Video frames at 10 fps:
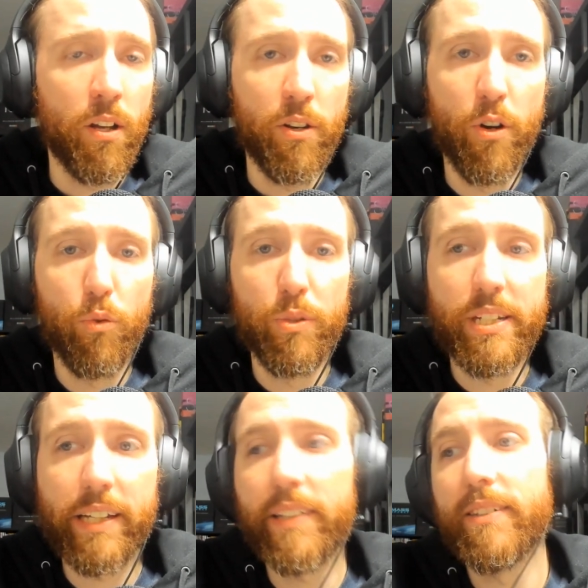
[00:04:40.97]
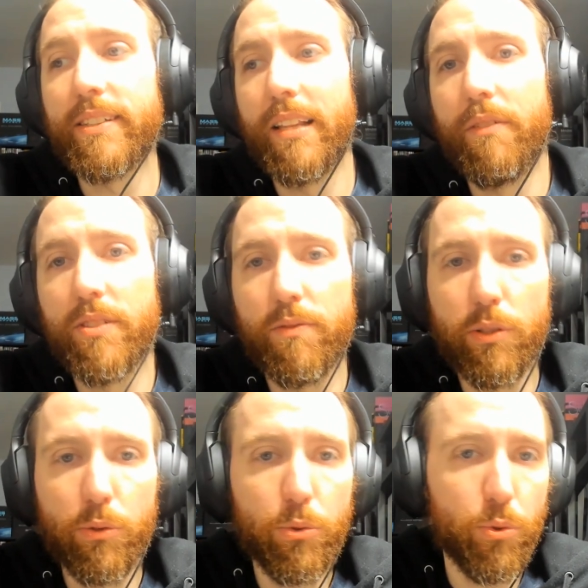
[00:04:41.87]
no ridiculous levels of
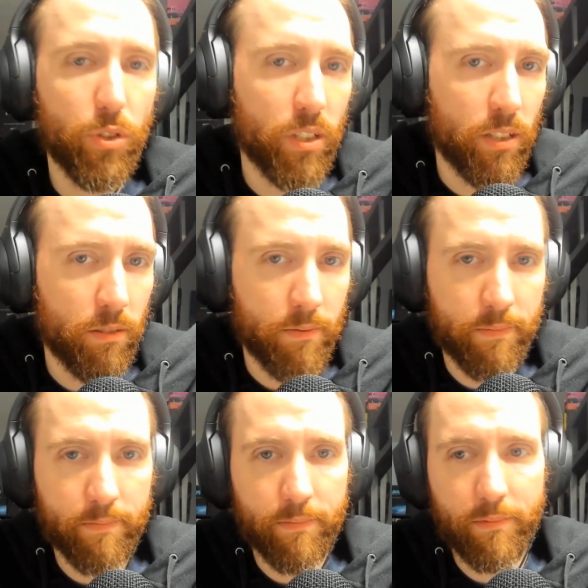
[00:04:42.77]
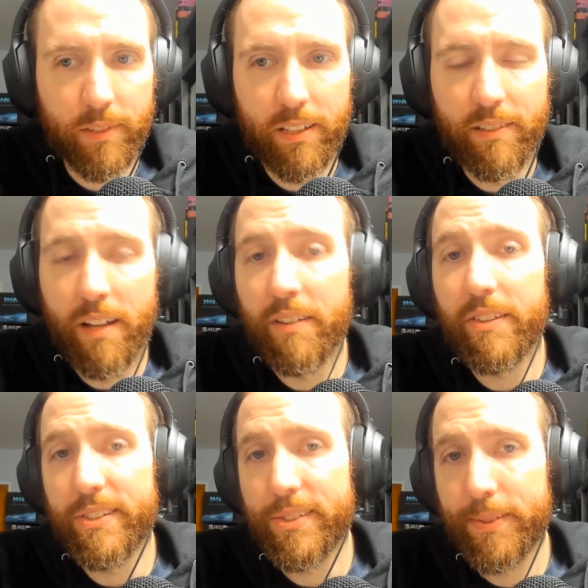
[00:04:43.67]
delusion. None of
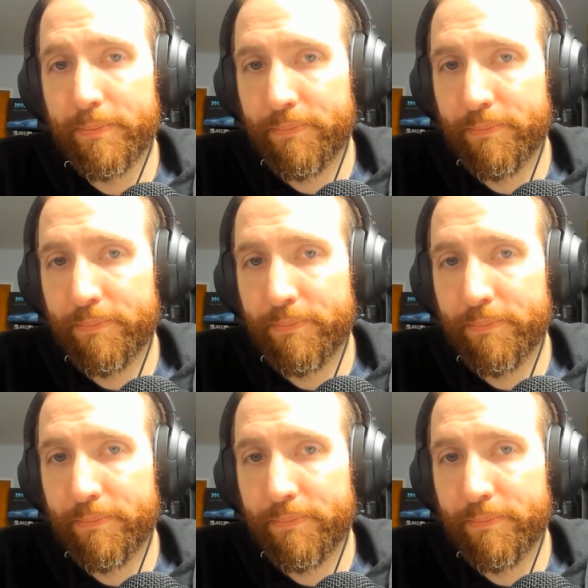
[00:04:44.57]
this.